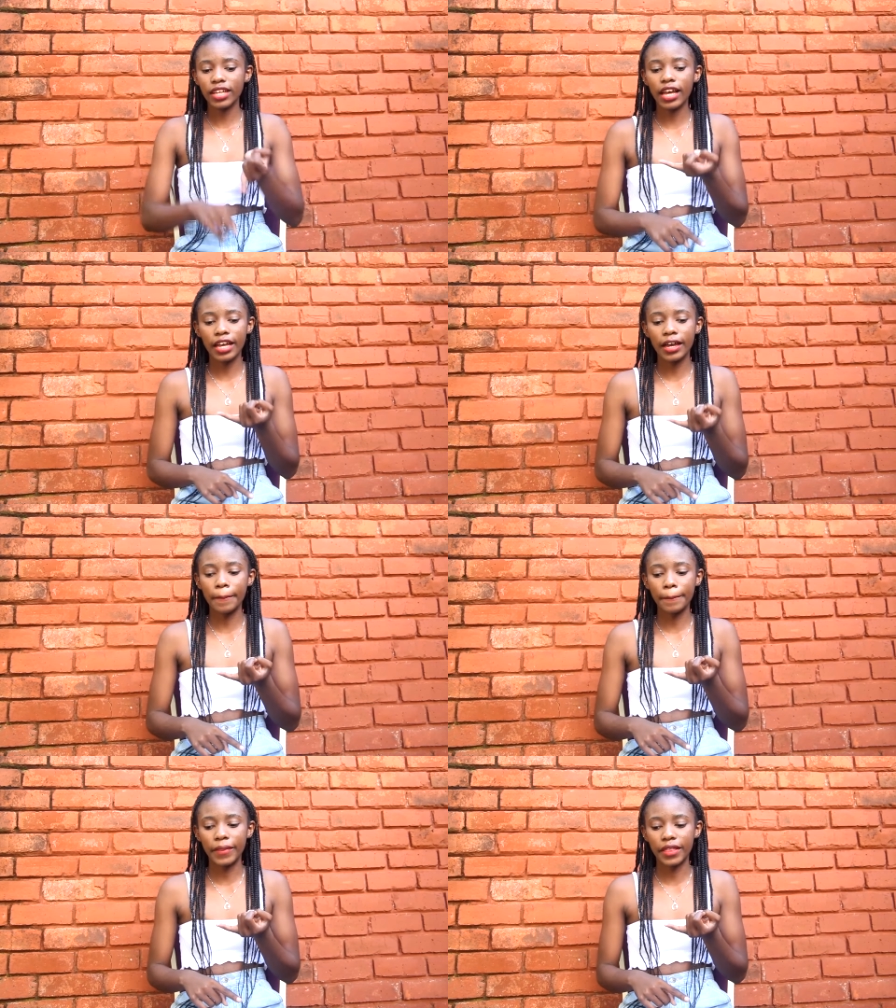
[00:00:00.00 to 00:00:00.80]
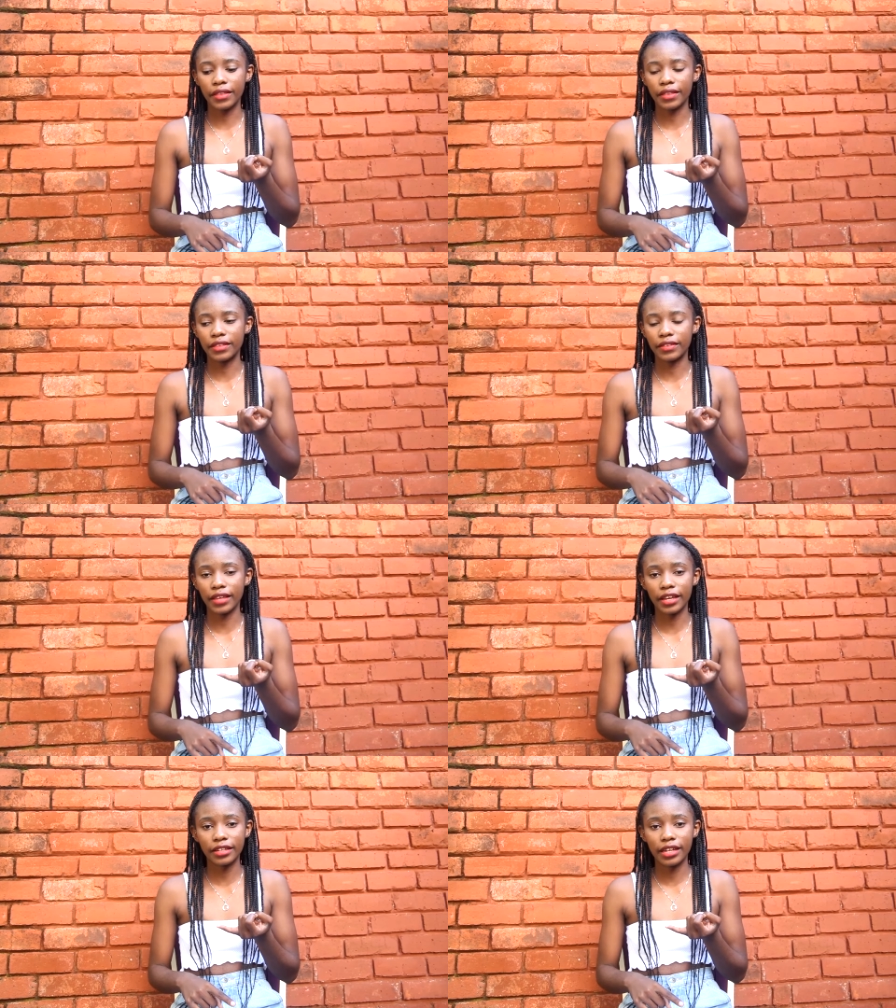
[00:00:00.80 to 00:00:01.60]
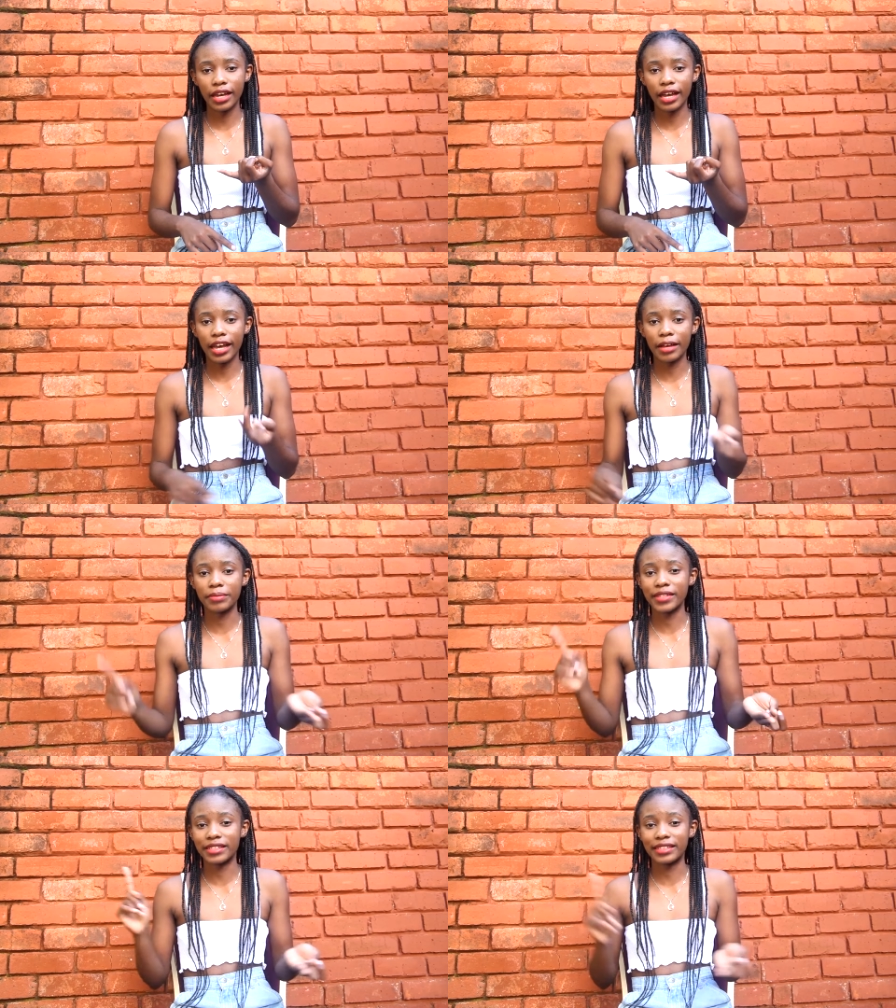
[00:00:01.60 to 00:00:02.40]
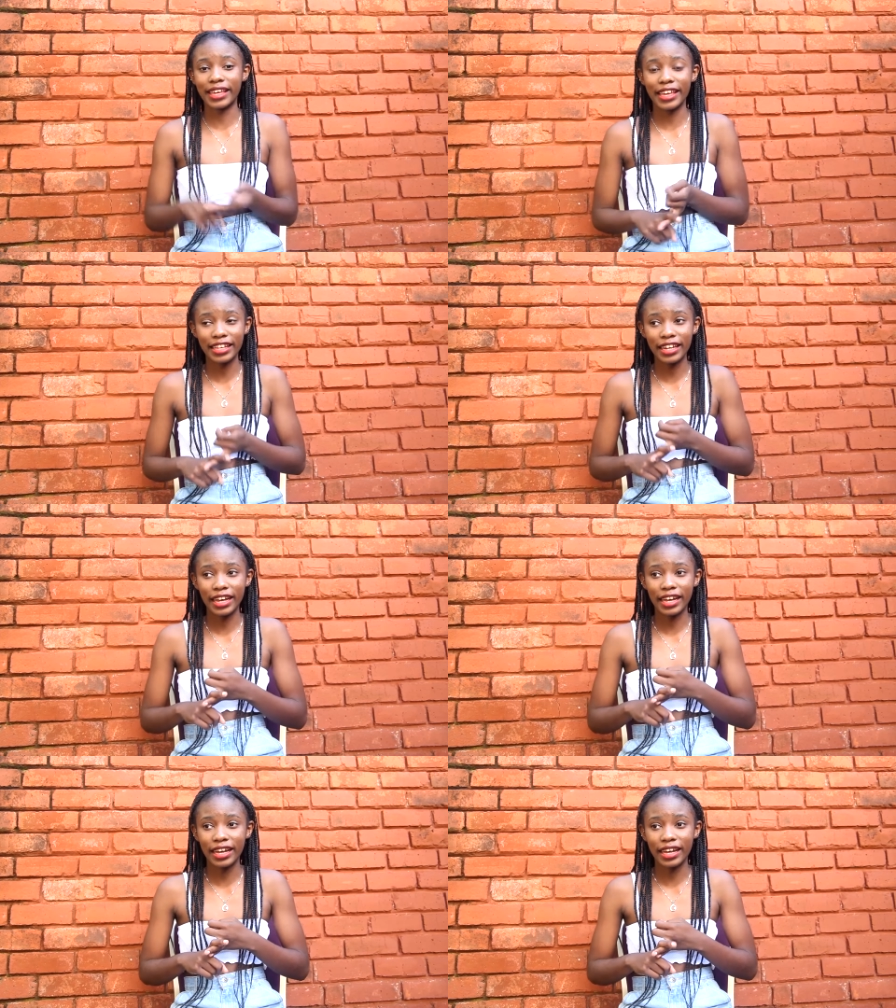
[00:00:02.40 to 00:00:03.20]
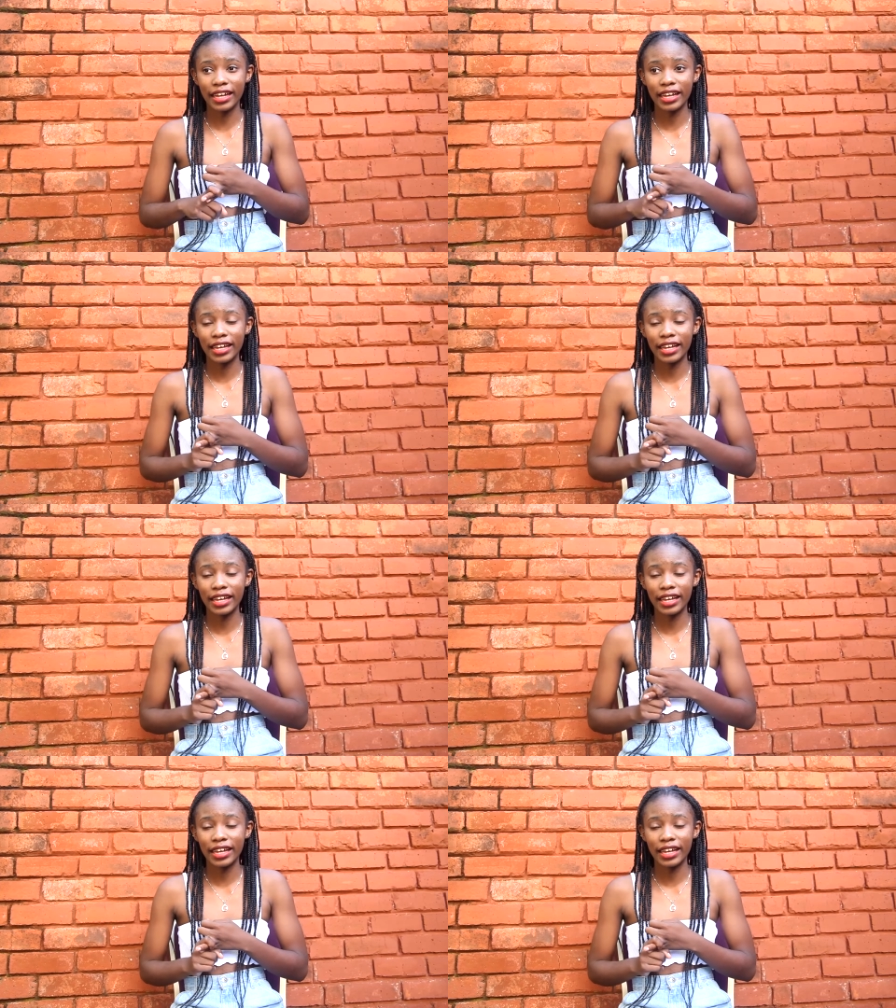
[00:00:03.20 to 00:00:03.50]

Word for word: I am the designer. I'm the tailor.